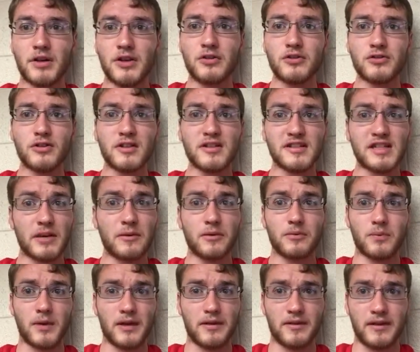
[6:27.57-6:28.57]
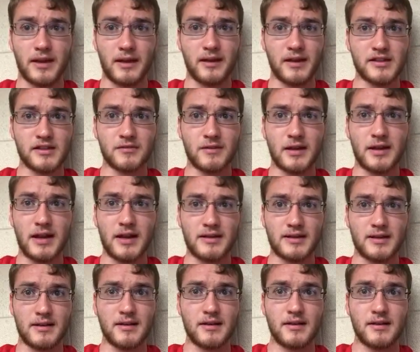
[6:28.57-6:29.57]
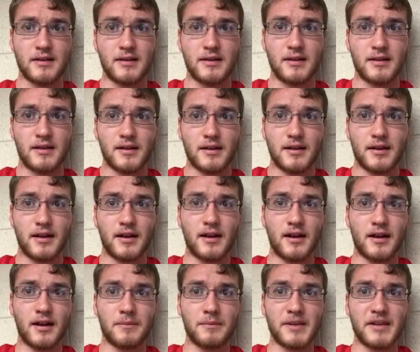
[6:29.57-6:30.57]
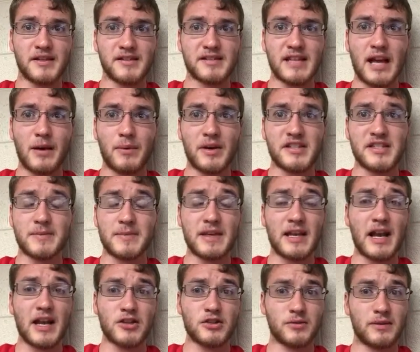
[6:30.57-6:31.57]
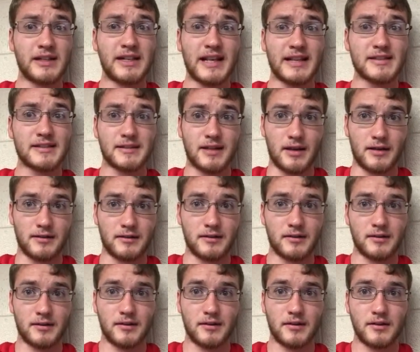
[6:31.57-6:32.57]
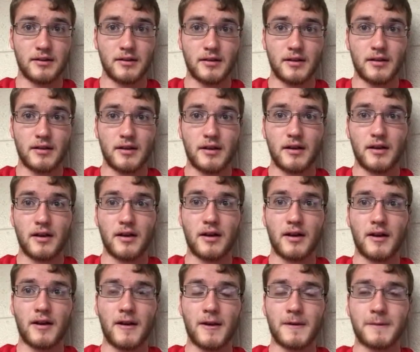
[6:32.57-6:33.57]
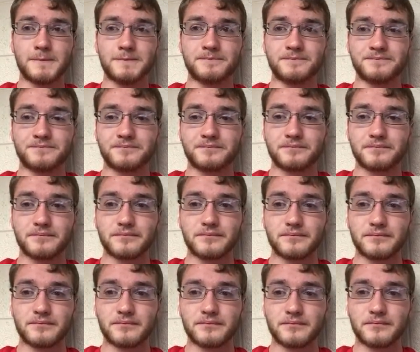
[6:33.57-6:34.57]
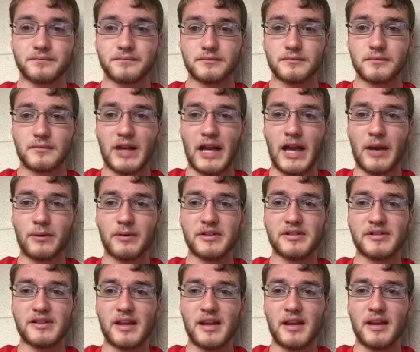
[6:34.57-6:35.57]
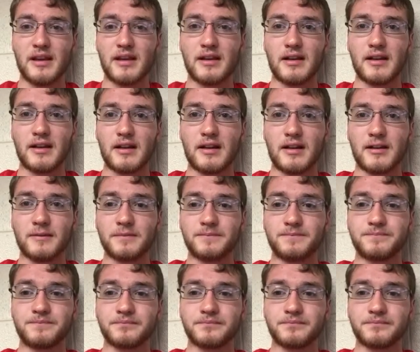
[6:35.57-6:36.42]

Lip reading: you should stick with one thing. It's a great idea. Because that way something actually gets done. I would say,